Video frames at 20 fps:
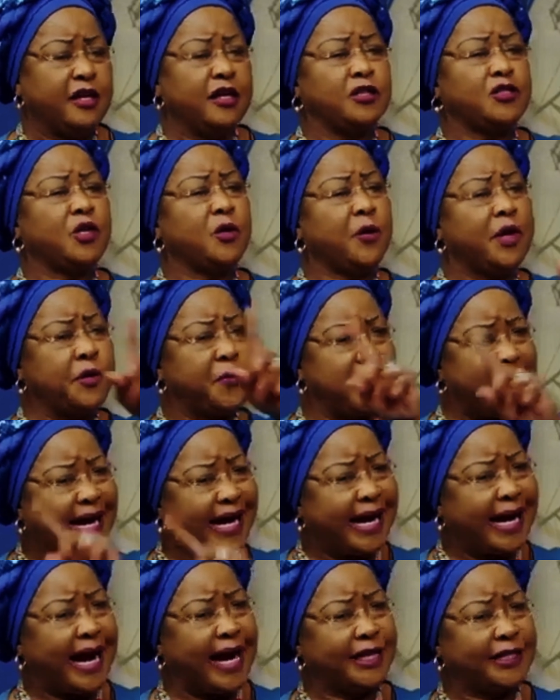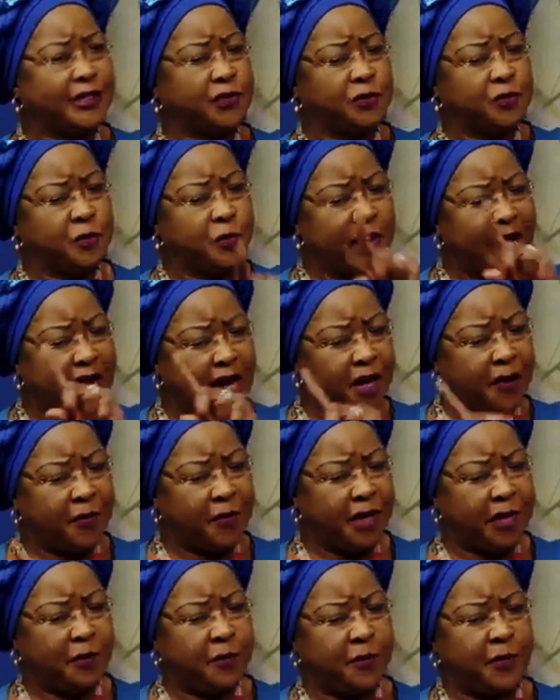So when we got to where
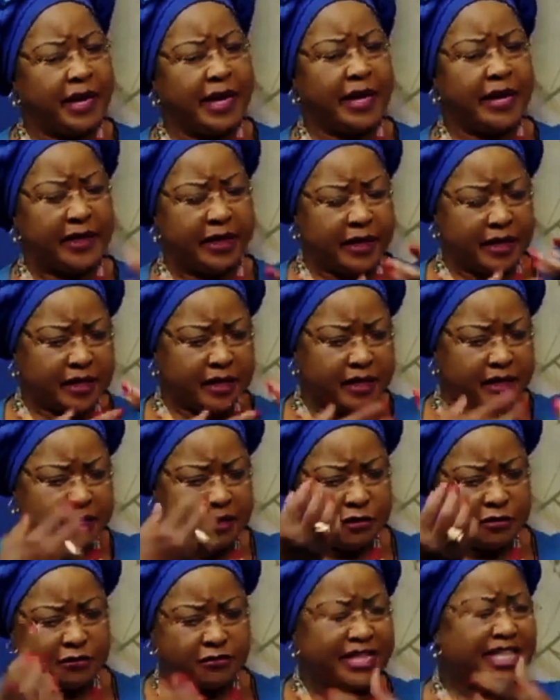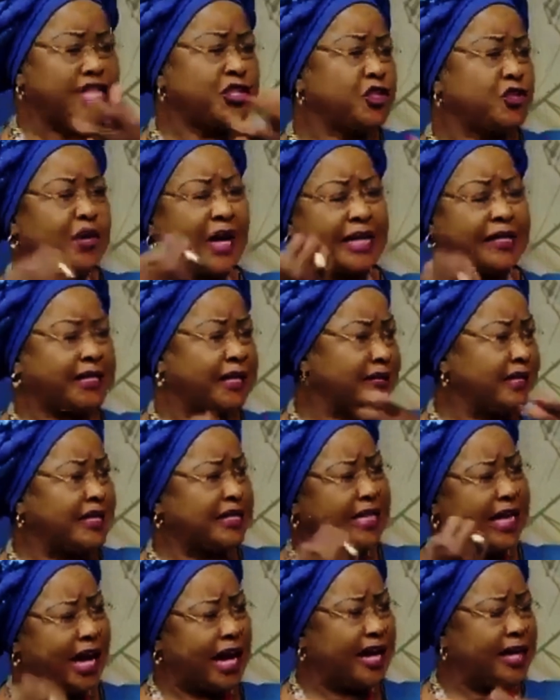we were
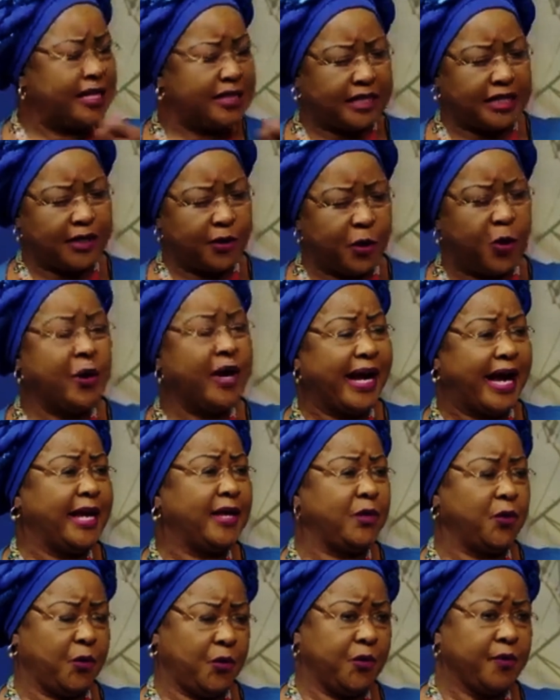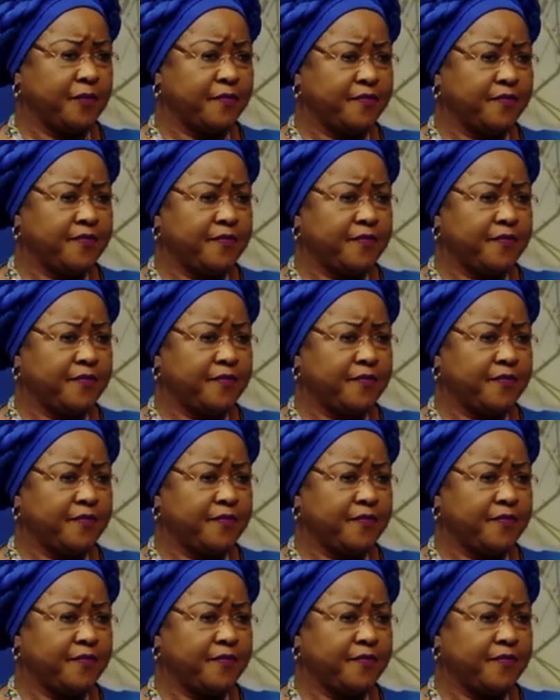restructuring the OAU